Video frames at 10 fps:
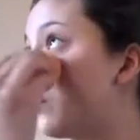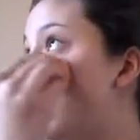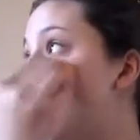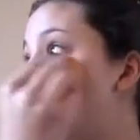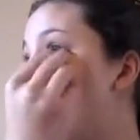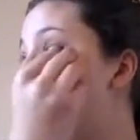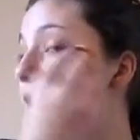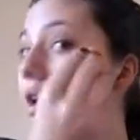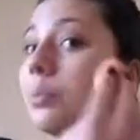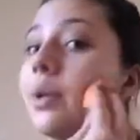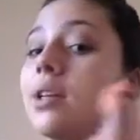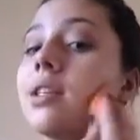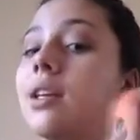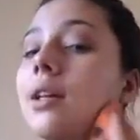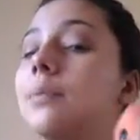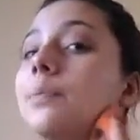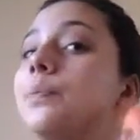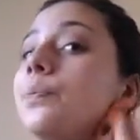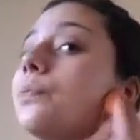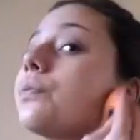feel as heavy on my skin
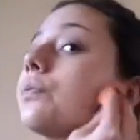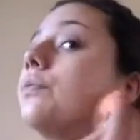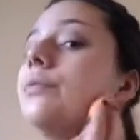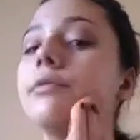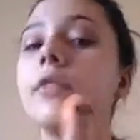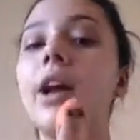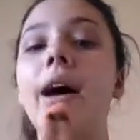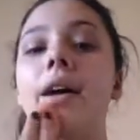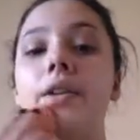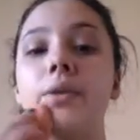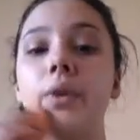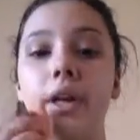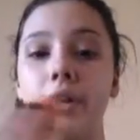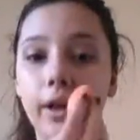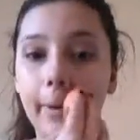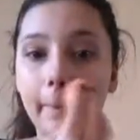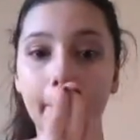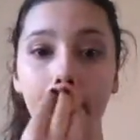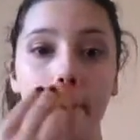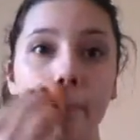as regular
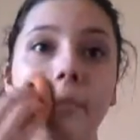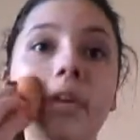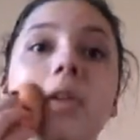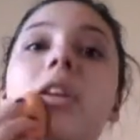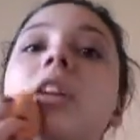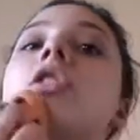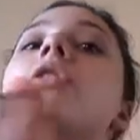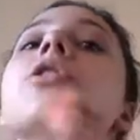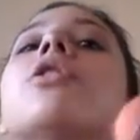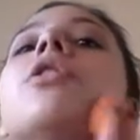foundations